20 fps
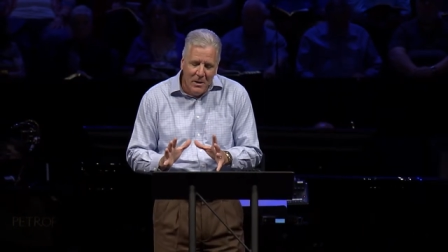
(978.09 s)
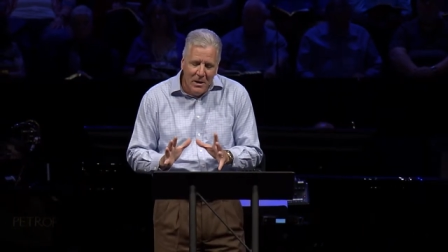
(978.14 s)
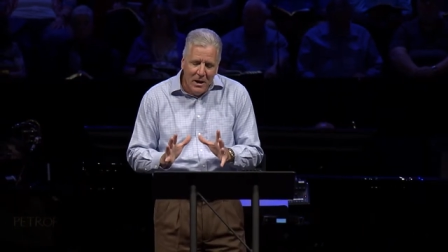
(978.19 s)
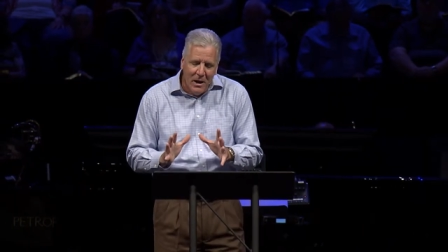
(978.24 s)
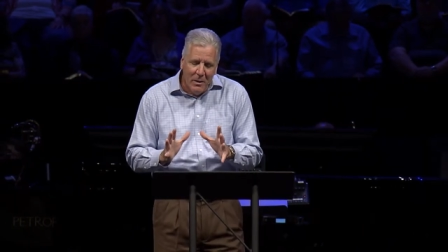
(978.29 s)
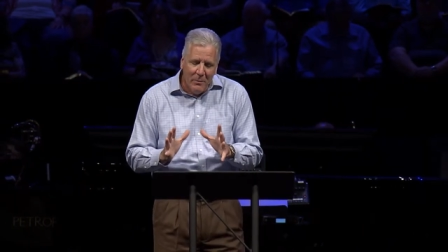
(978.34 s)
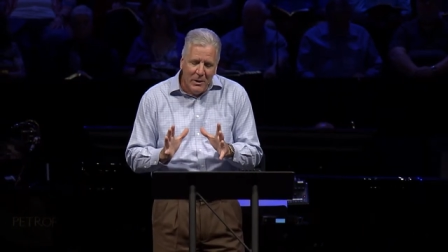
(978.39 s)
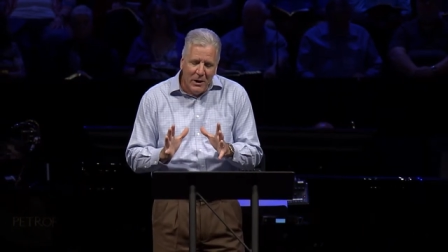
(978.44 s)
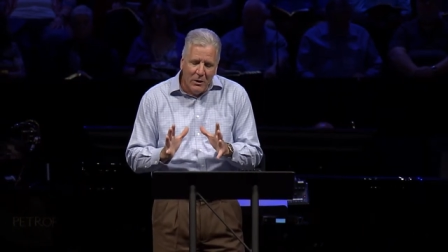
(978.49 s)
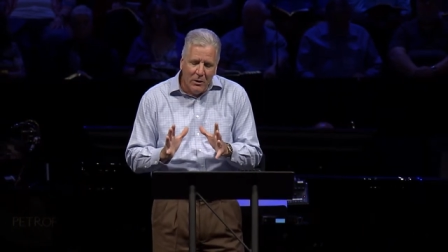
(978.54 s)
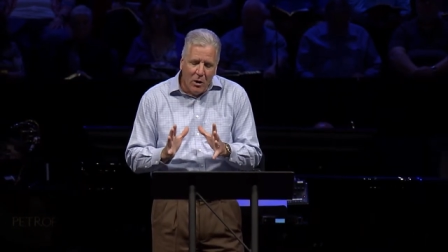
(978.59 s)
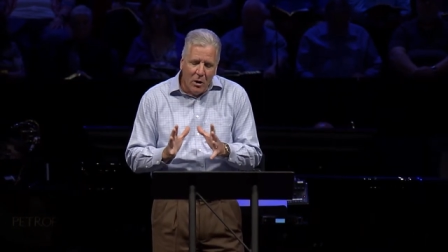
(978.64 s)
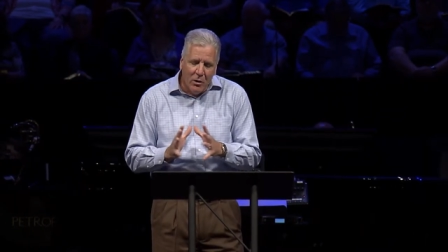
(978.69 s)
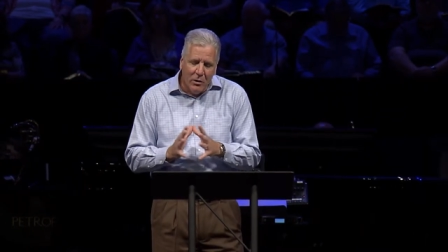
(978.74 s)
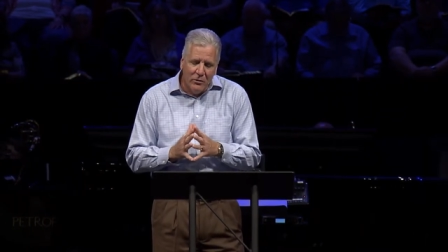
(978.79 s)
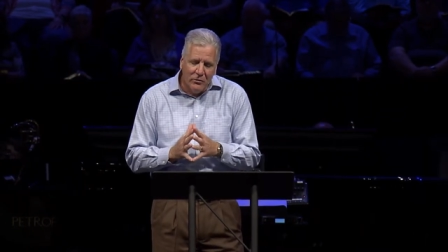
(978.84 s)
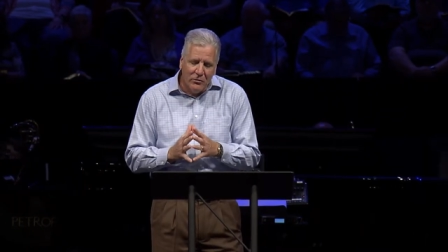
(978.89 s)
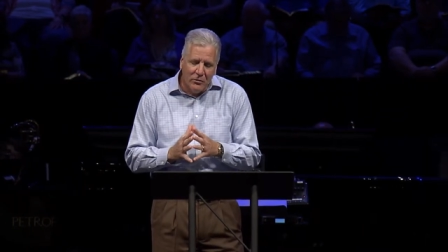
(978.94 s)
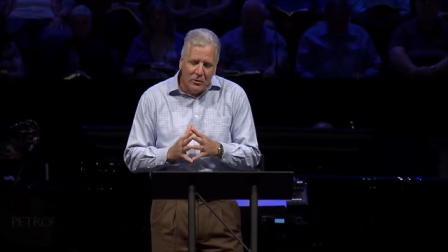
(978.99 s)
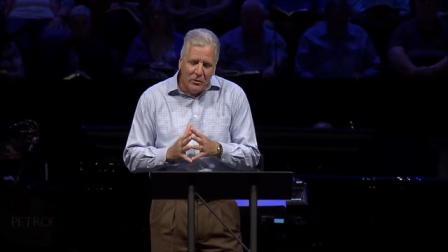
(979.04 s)
about
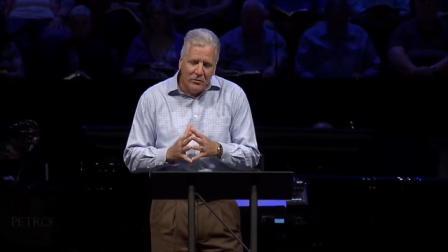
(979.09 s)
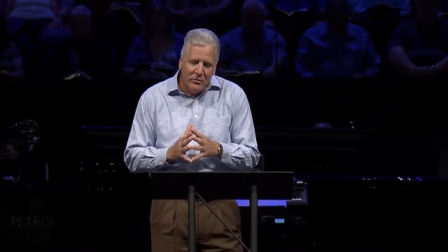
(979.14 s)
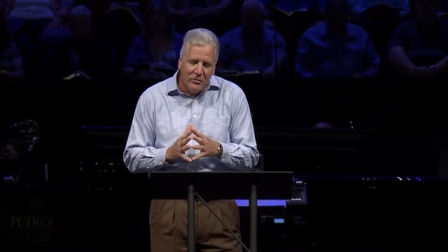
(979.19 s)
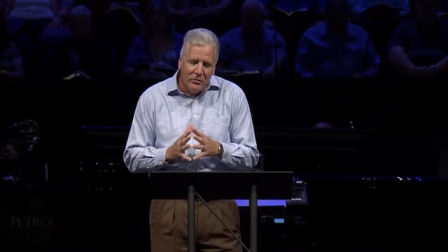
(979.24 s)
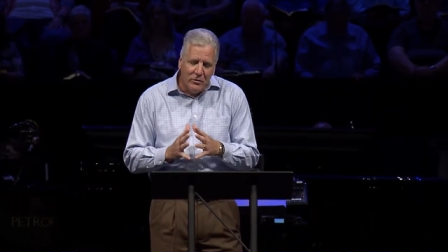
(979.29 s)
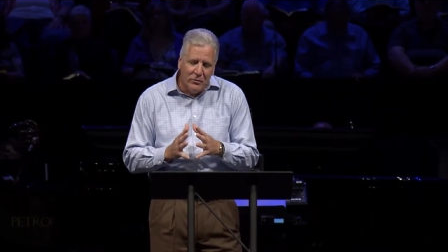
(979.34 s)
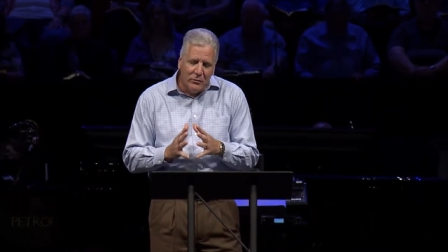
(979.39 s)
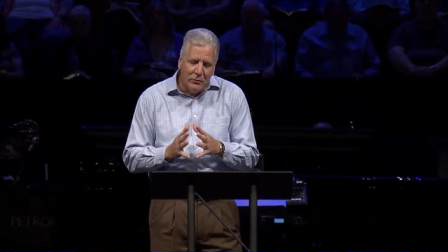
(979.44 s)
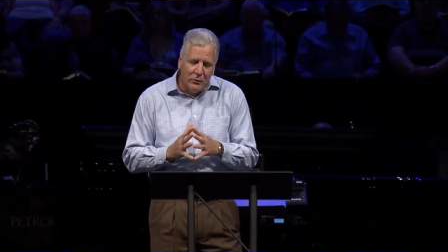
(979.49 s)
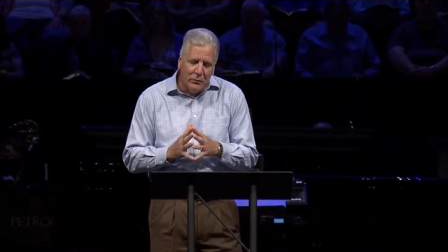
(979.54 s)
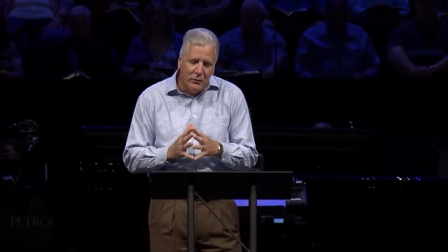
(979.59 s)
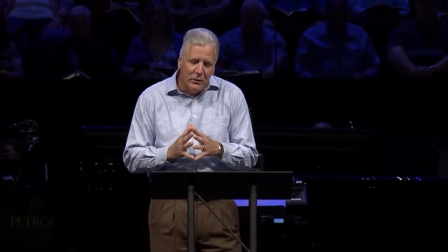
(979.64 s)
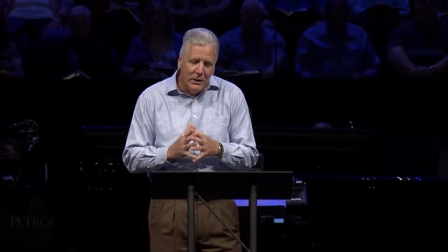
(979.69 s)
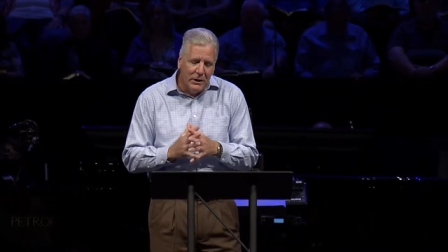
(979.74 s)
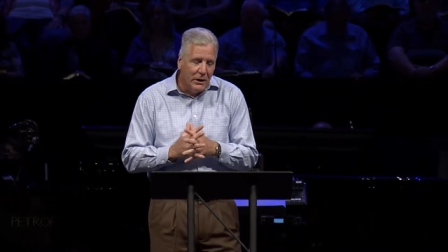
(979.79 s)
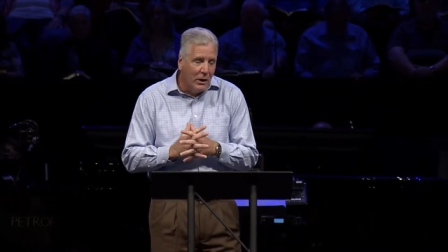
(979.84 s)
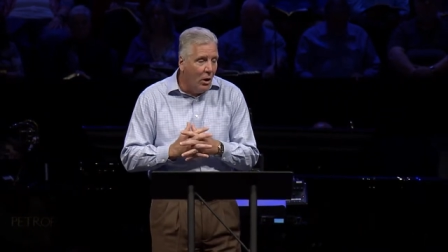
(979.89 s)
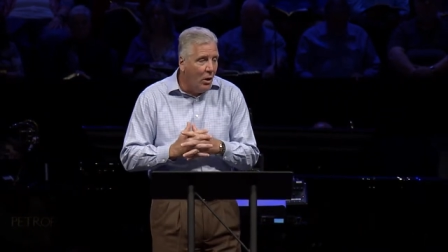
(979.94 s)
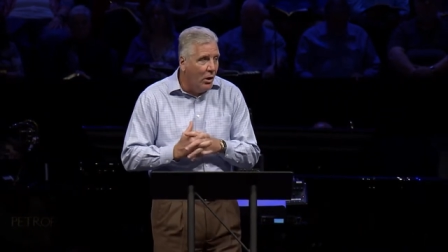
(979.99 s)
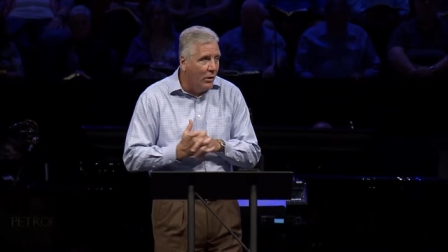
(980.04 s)
Artaxerxes
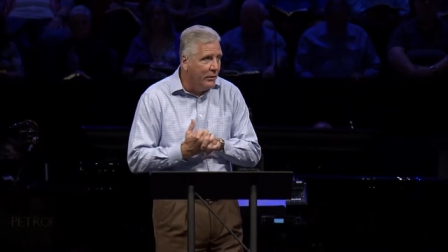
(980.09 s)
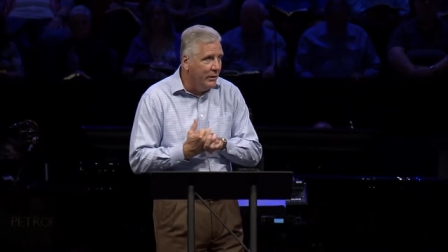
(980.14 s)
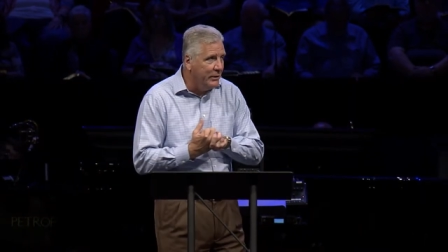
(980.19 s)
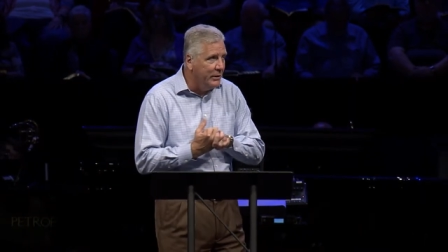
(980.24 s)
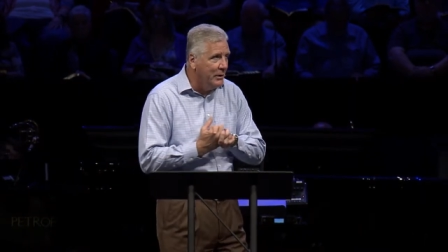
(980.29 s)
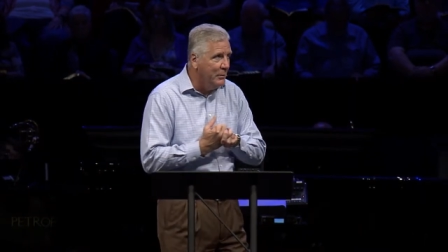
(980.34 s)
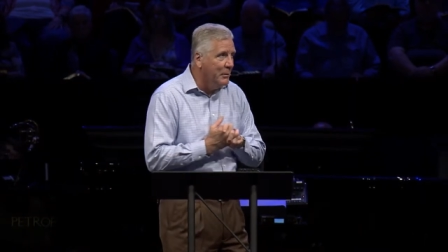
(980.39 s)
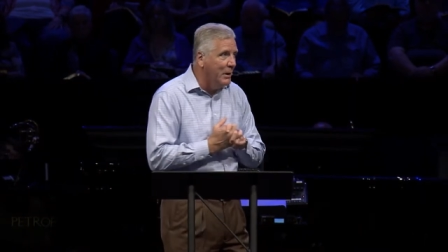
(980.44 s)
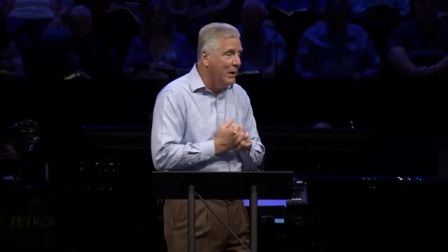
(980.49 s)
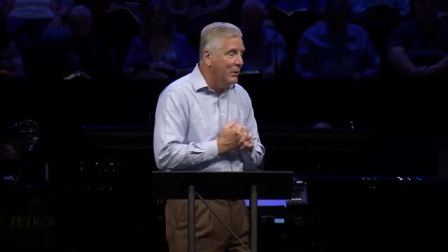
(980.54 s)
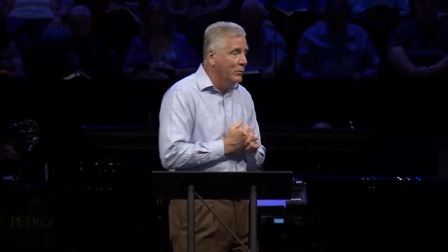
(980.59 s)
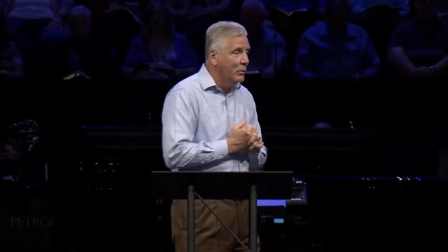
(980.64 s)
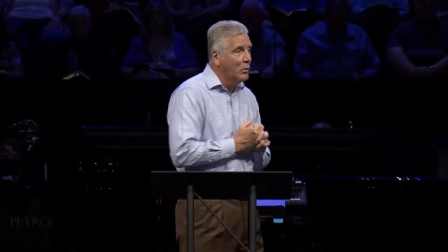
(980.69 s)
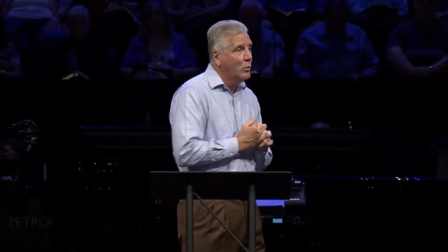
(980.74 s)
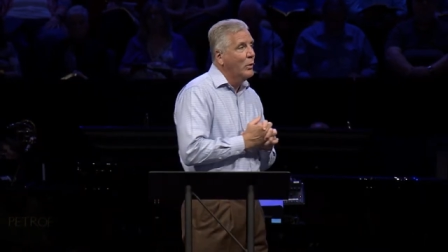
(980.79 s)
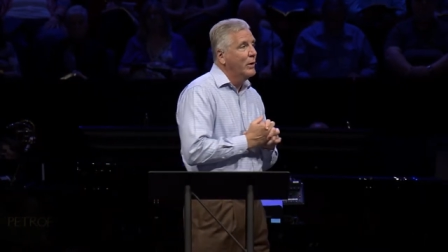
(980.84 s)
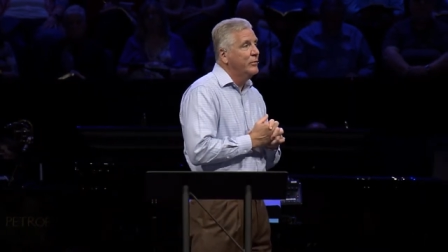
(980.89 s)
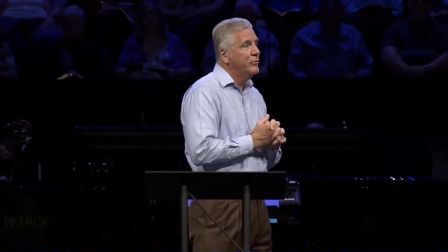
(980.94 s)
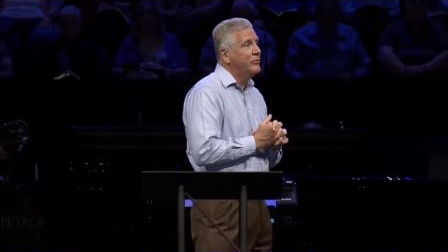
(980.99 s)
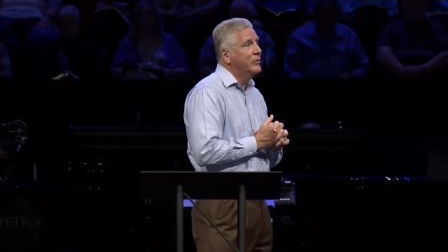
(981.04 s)
fulfilling all that Nehemiah
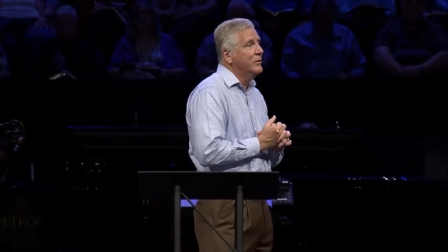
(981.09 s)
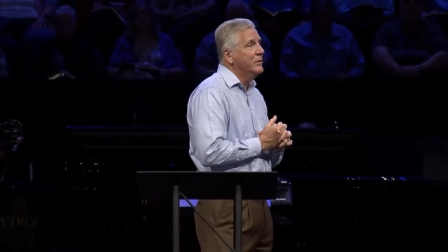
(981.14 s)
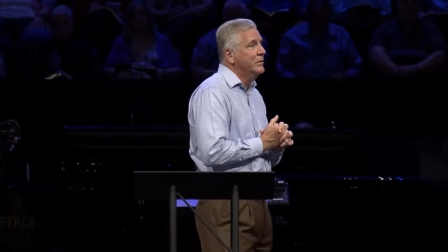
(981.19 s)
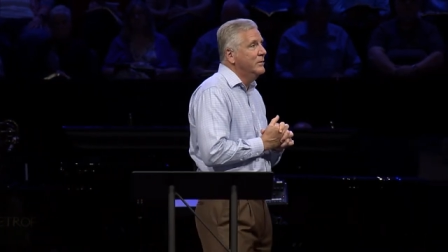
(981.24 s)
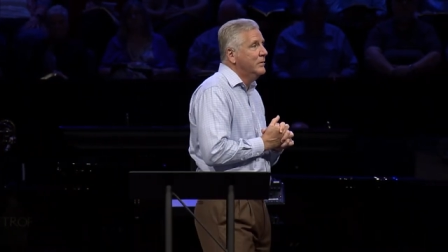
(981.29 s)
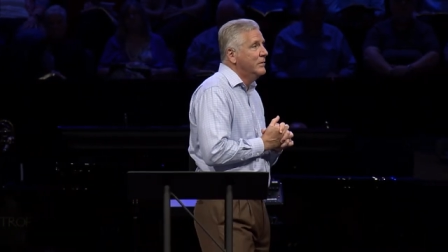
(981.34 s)
requested.